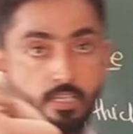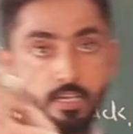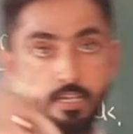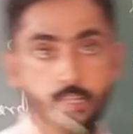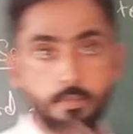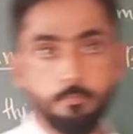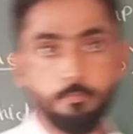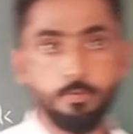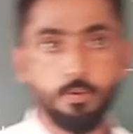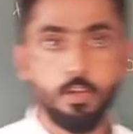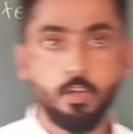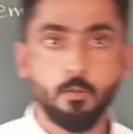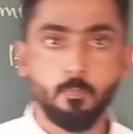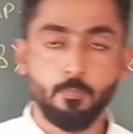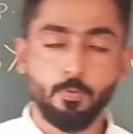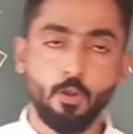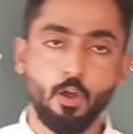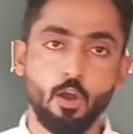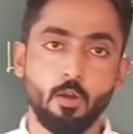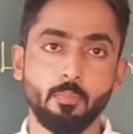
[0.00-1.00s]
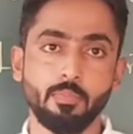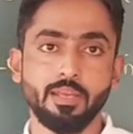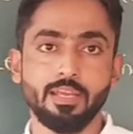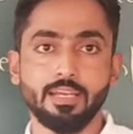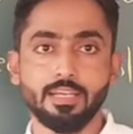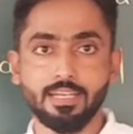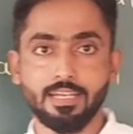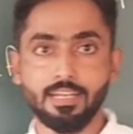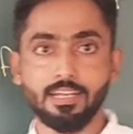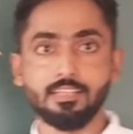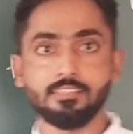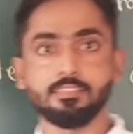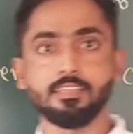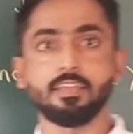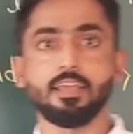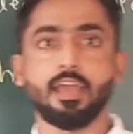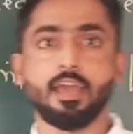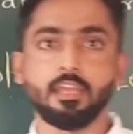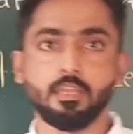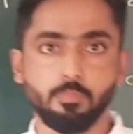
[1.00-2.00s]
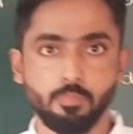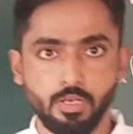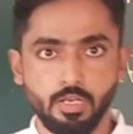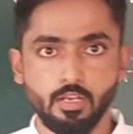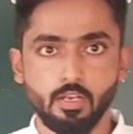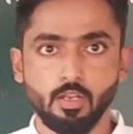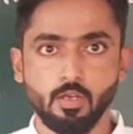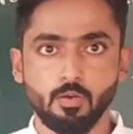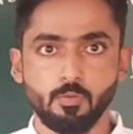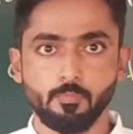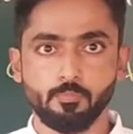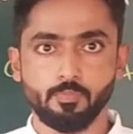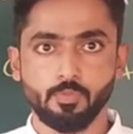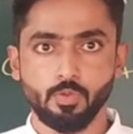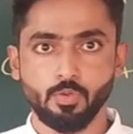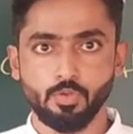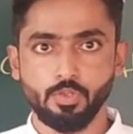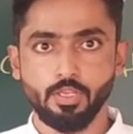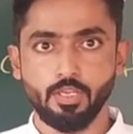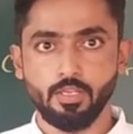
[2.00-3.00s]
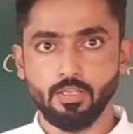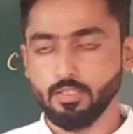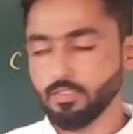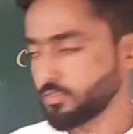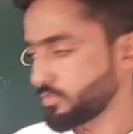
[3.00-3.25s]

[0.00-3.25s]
the leaf from grazing animal, okay.